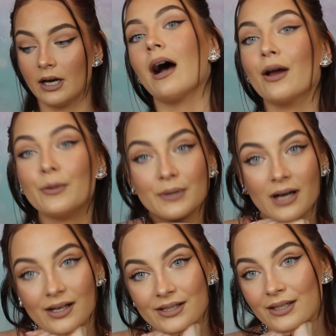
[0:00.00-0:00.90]
But yeah, I hope
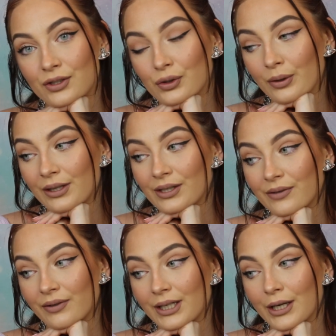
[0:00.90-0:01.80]
you guys enjoy
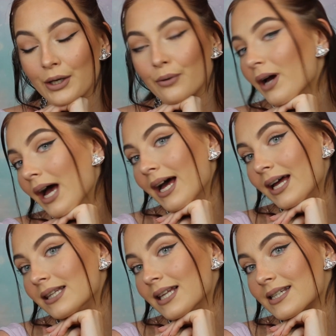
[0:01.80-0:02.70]
this video
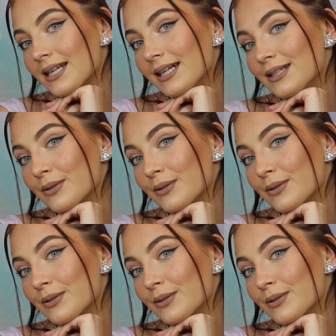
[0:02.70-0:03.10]
and let's get